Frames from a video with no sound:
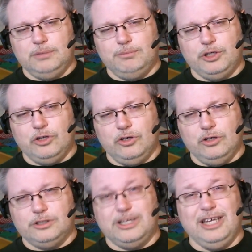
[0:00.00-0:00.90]

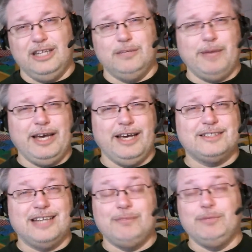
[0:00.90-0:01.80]
Because in the
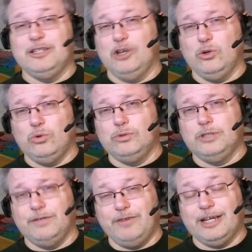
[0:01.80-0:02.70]
past I'd been told,
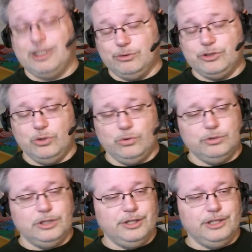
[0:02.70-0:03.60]
in fact I was
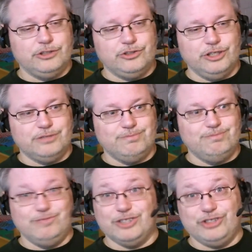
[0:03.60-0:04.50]
told this just
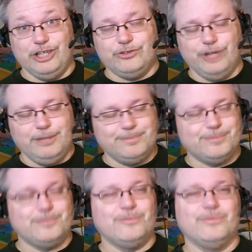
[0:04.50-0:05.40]
yesterday,
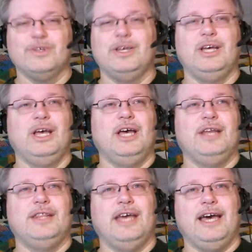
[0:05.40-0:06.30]

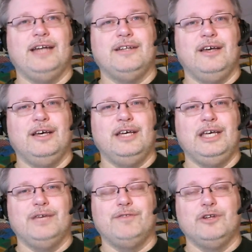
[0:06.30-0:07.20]
that
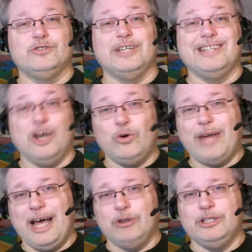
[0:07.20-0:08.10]
if there's a known
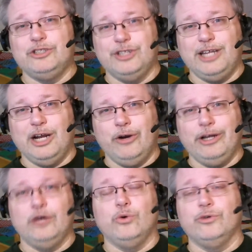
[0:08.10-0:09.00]
outage in the
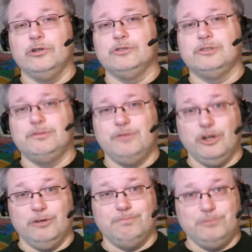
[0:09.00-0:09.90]
area, or
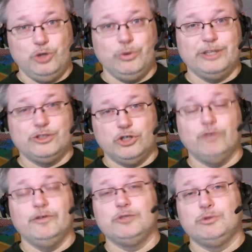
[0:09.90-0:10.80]
they're doing
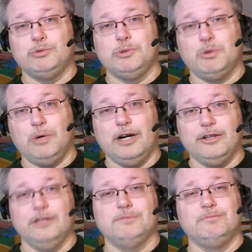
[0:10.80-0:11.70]
service which would require
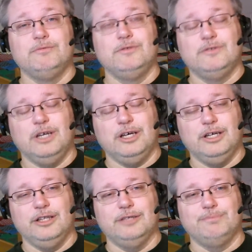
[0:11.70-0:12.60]

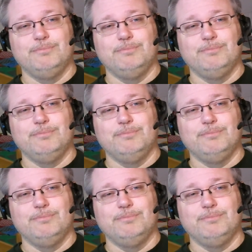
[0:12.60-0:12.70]
the